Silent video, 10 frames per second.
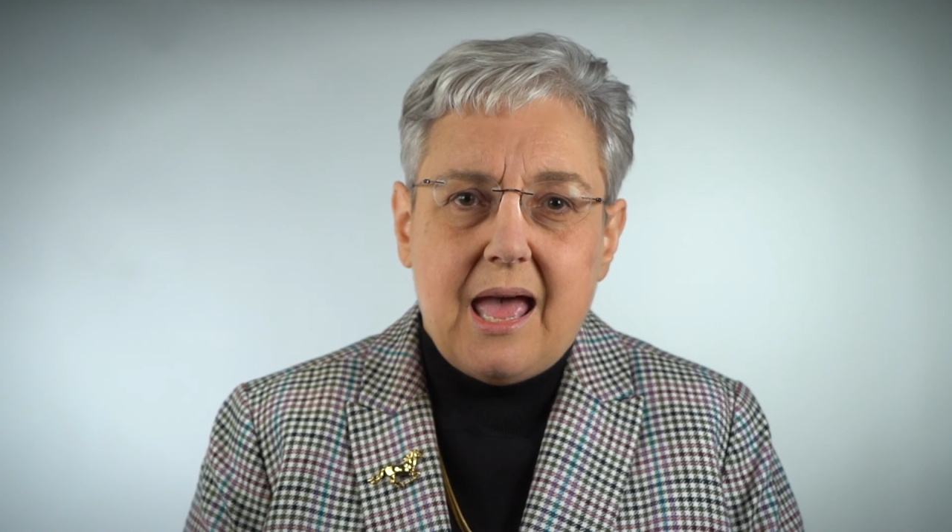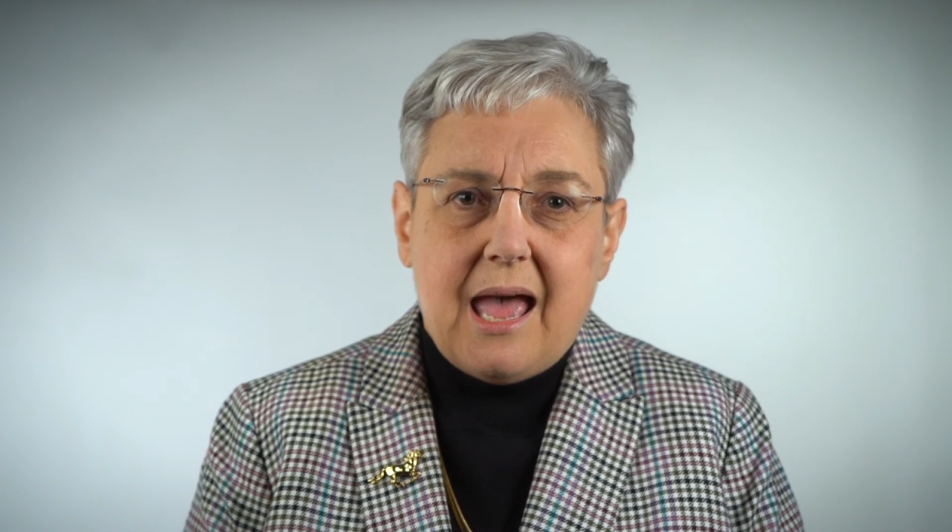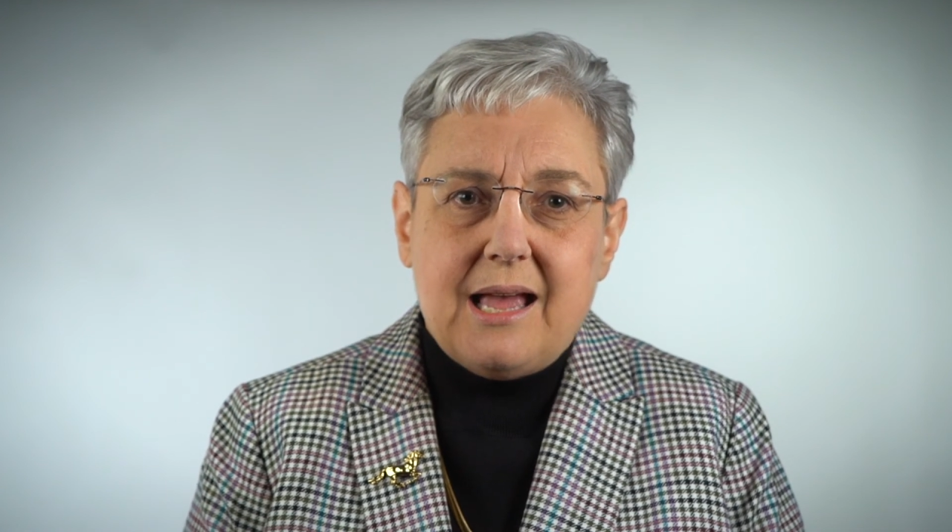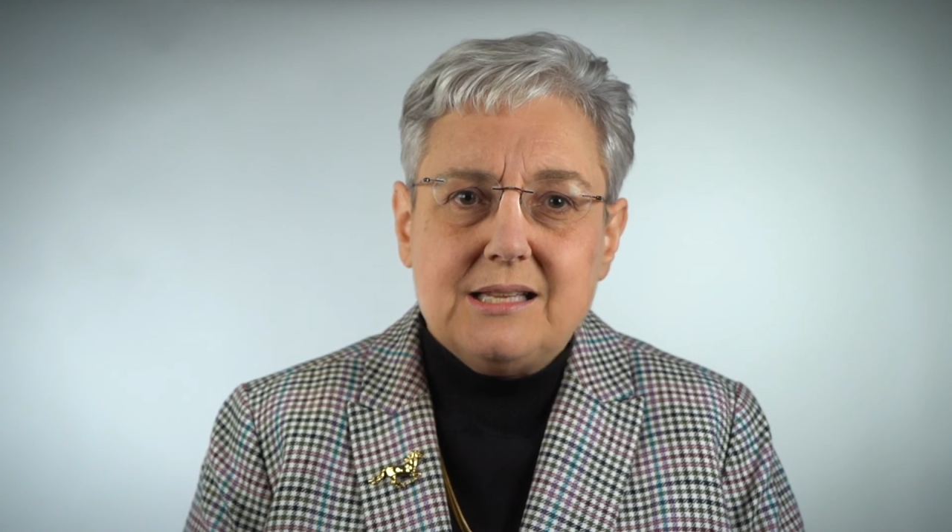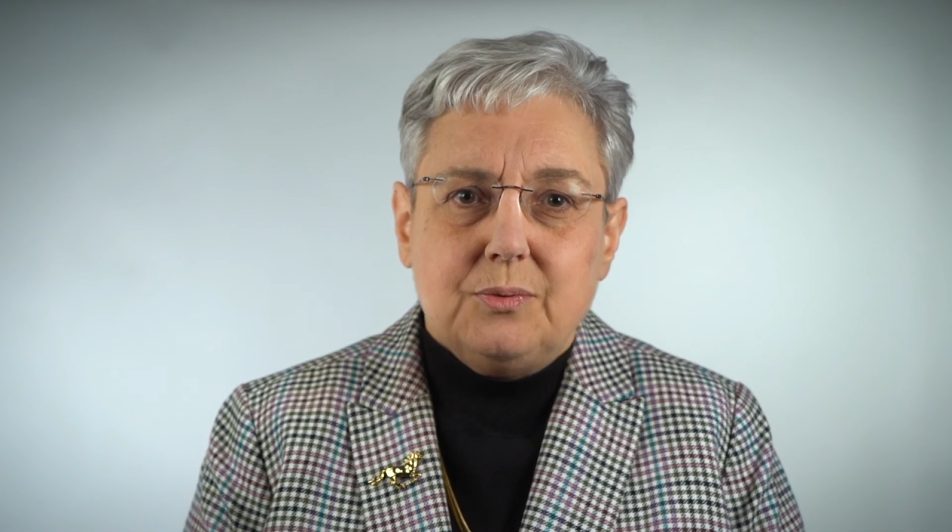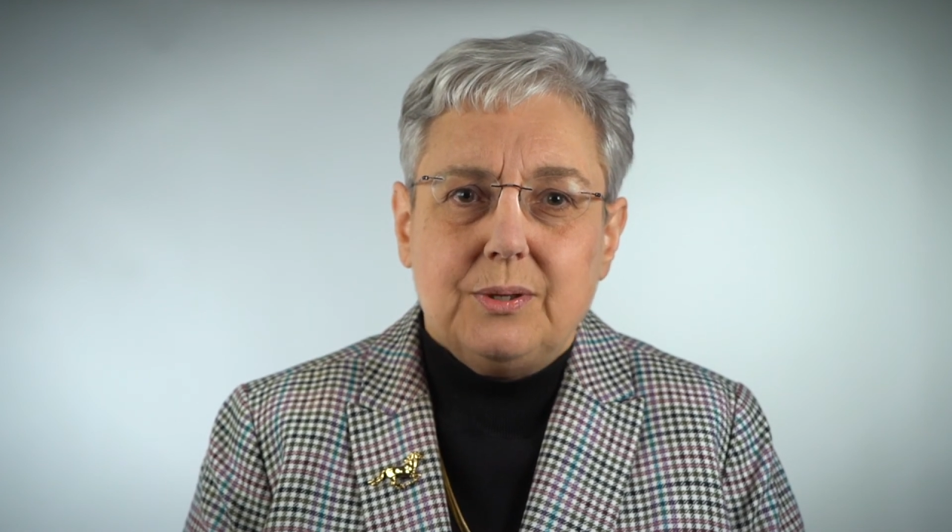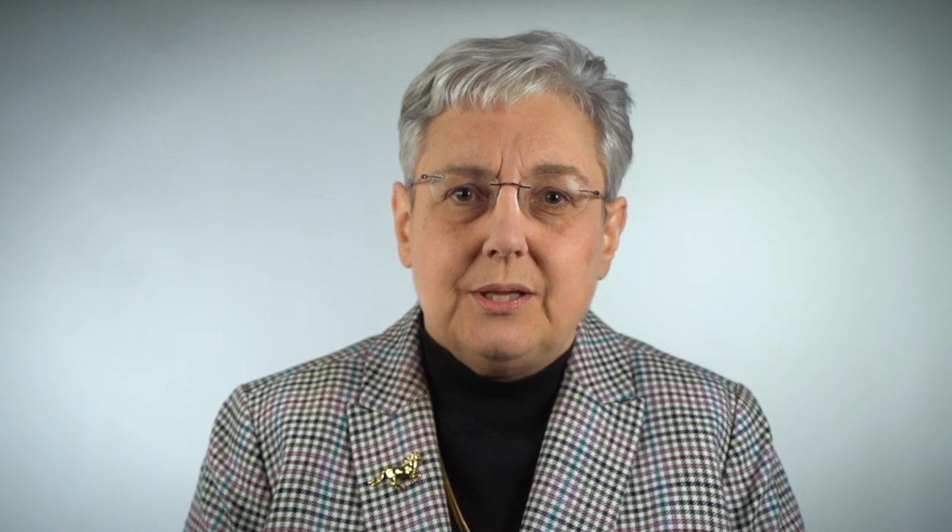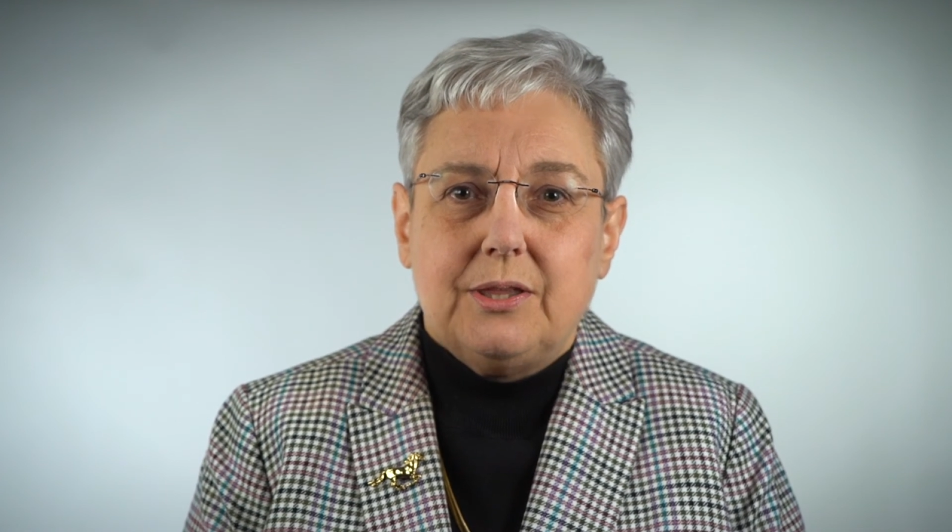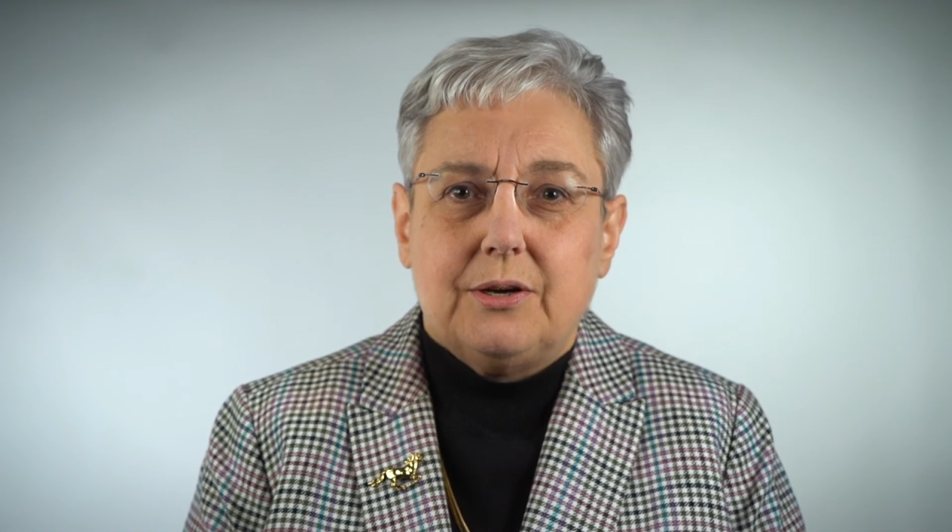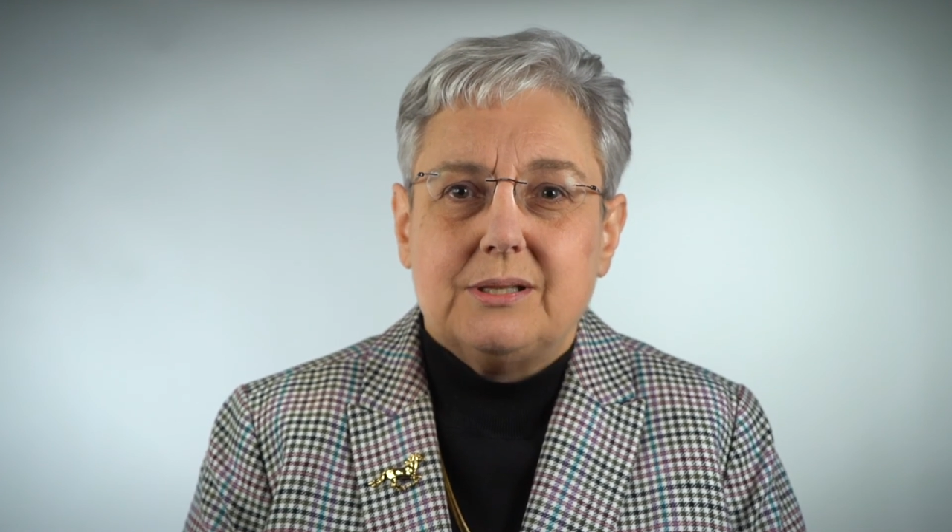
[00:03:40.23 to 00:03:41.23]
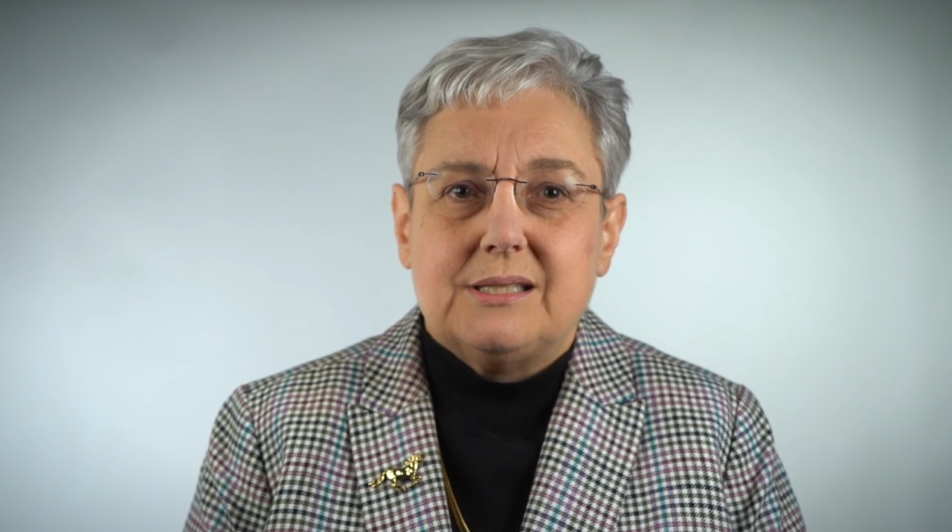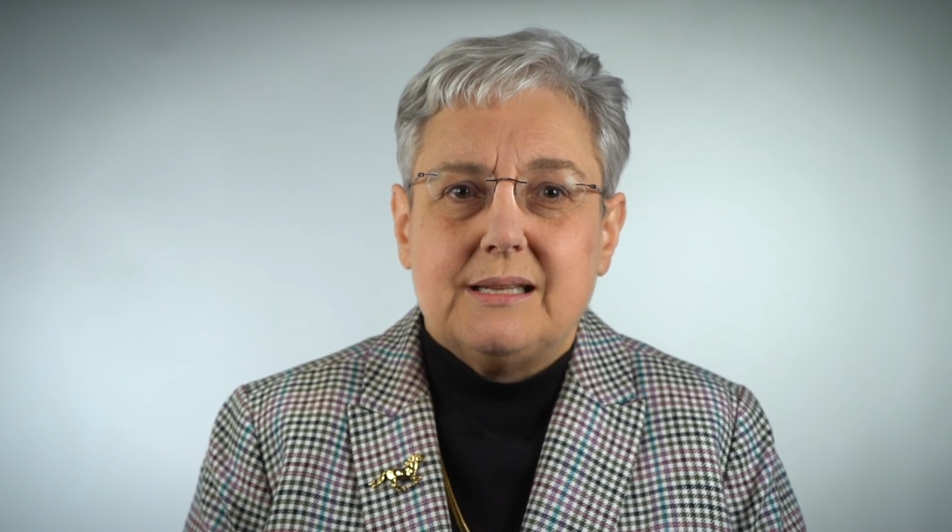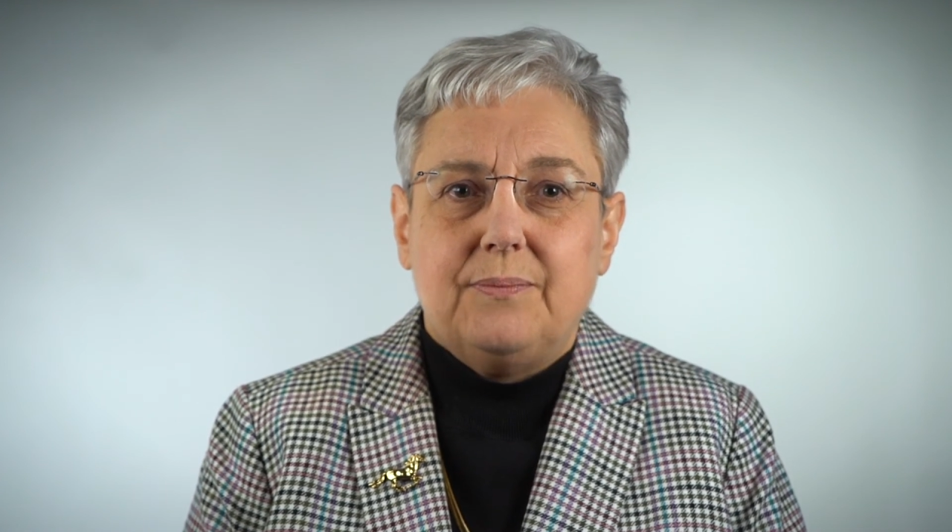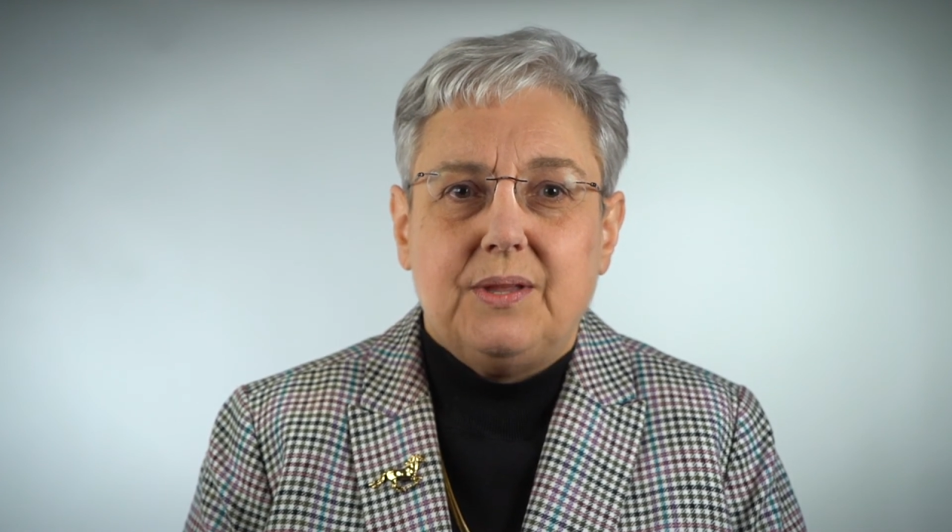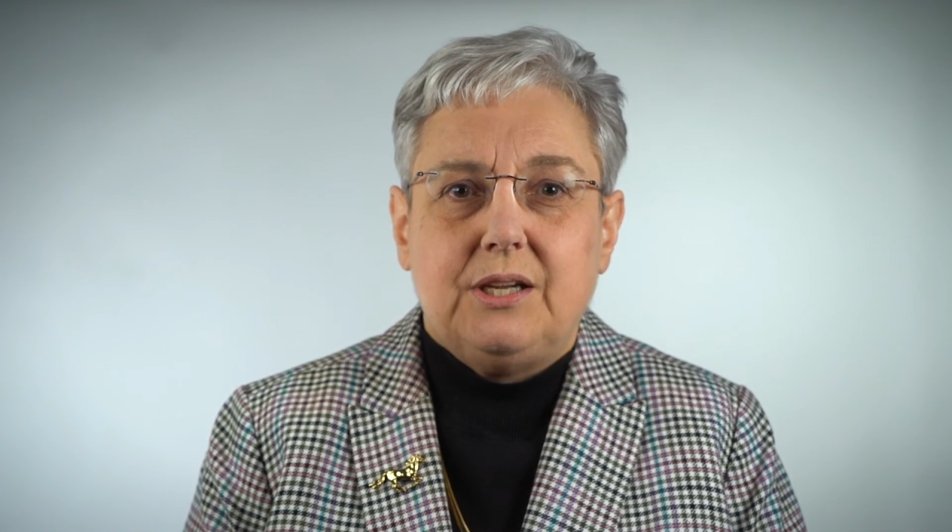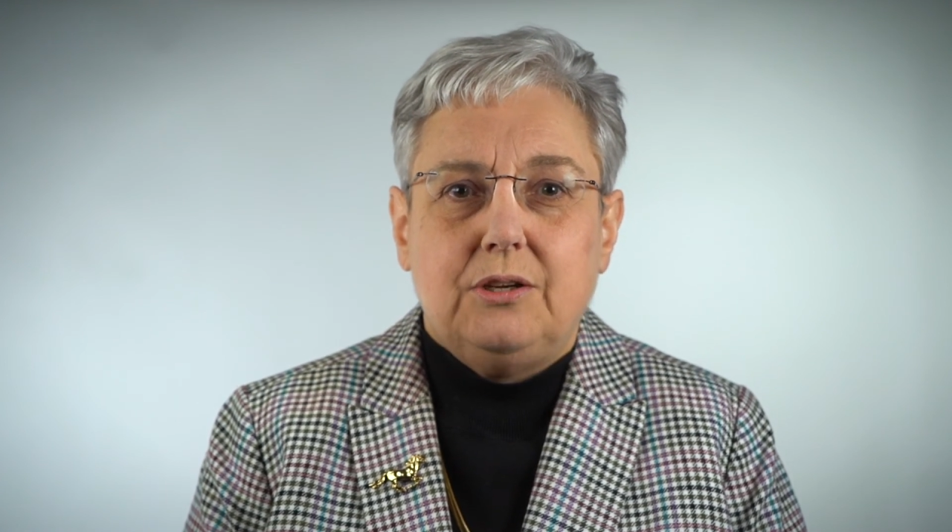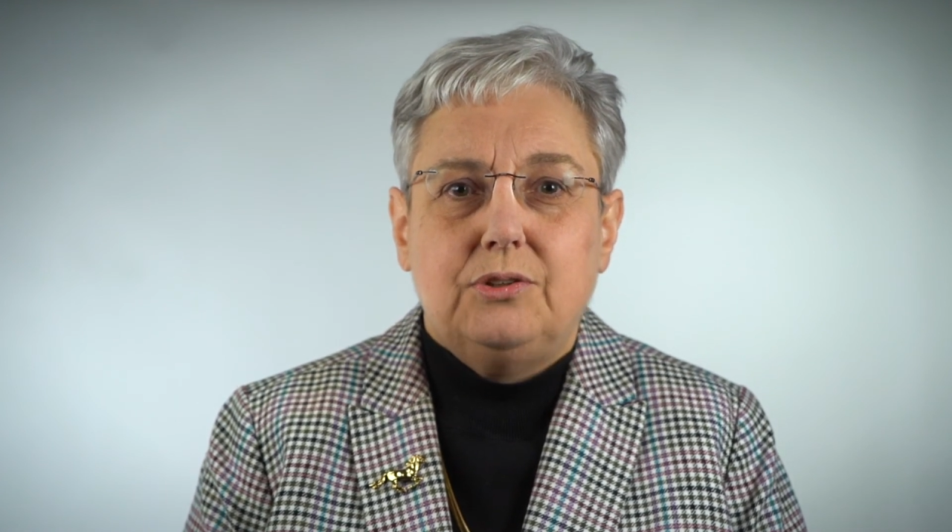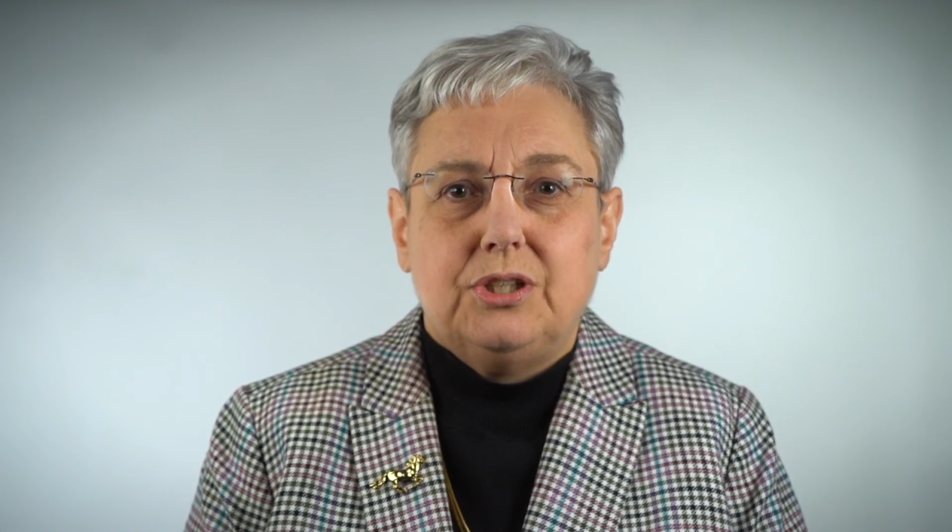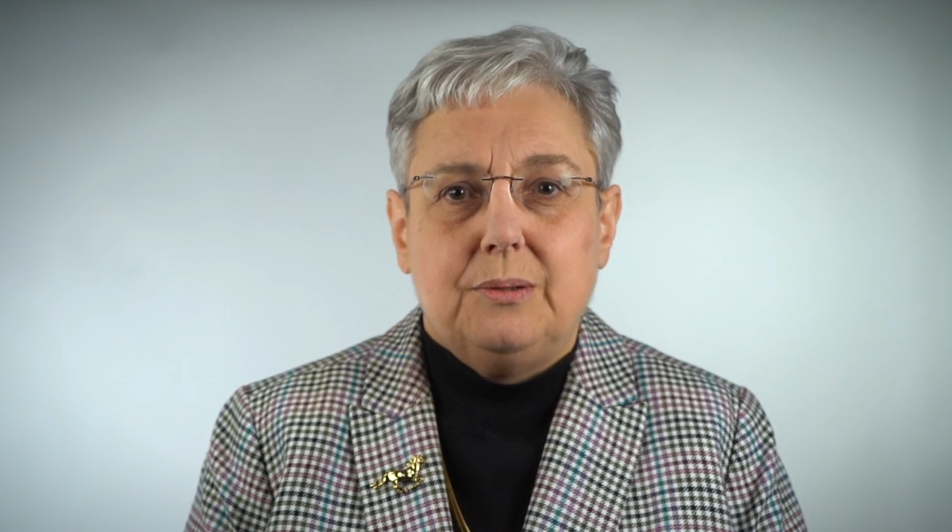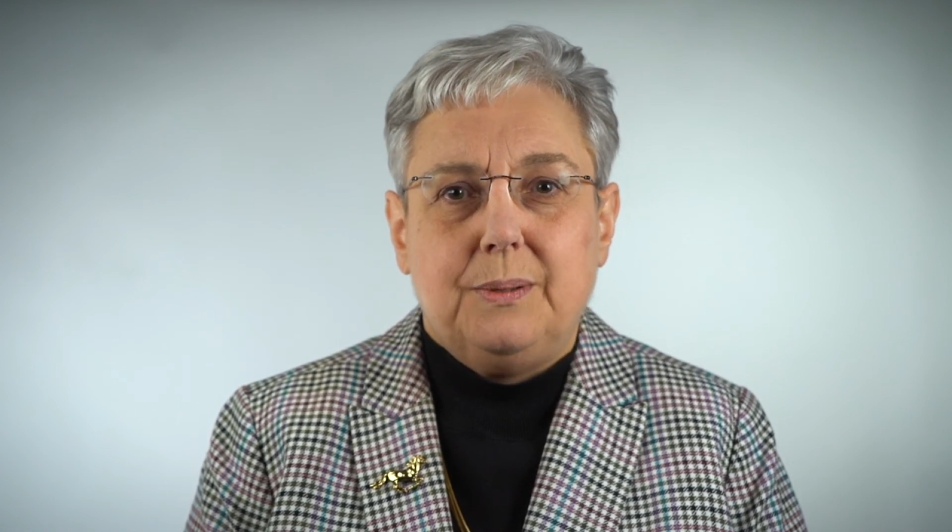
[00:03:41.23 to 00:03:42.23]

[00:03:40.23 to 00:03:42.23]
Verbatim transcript: Ask whether there is something you should